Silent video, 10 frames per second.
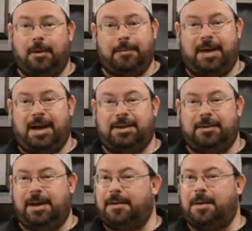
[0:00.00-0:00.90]
welcome back to
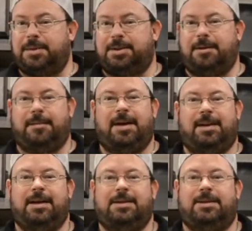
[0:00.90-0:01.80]
another episode of My
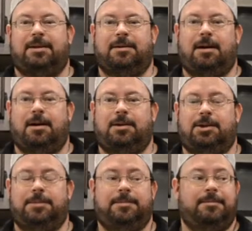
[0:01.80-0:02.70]
Legacy Garage.
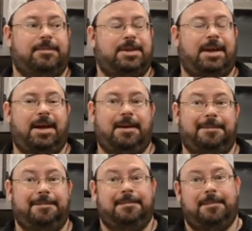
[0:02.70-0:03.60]
Today,
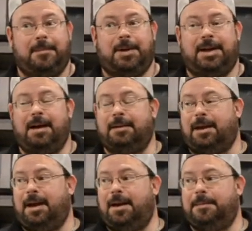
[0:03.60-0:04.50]
we're down at
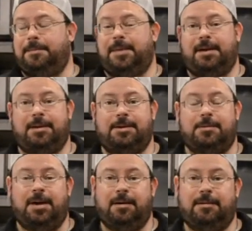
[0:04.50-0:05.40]
camp because,
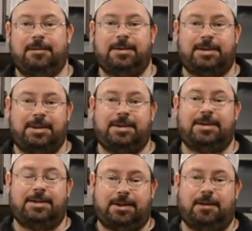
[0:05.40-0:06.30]
well, the season
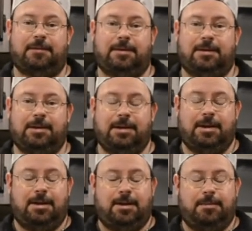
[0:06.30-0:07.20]
is over.
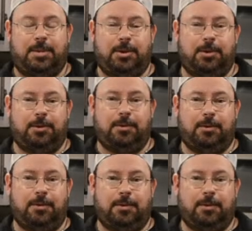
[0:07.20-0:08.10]

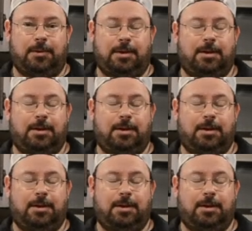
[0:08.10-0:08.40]
Boo.